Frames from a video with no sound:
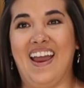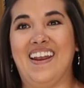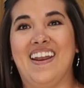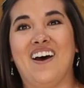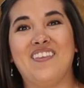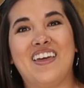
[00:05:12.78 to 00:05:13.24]

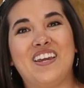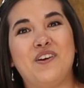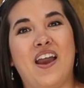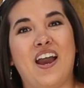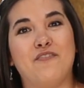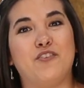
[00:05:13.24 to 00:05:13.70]
And now that
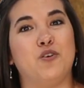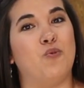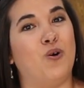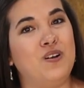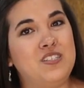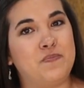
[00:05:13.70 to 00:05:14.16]
you have your
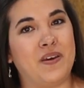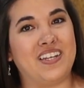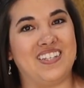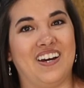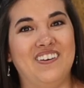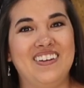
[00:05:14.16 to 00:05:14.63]
molds
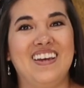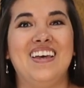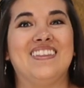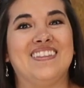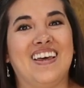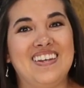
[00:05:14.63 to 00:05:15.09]
picked out,
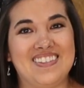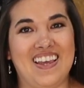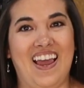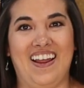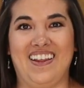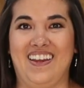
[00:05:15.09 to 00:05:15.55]
let's
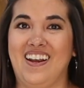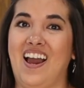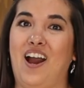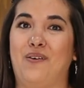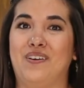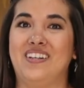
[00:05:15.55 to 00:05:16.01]
add in
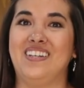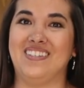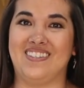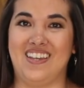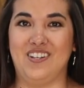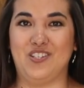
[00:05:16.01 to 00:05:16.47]
our
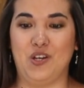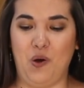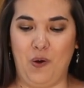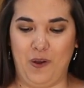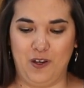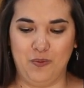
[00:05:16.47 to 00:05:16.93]

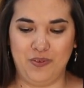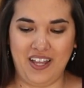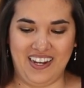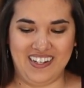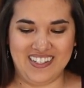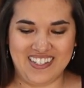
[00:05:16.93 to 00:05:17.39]
essential oil
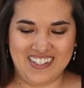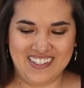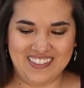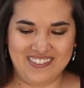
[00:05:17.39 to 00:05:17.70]
blend.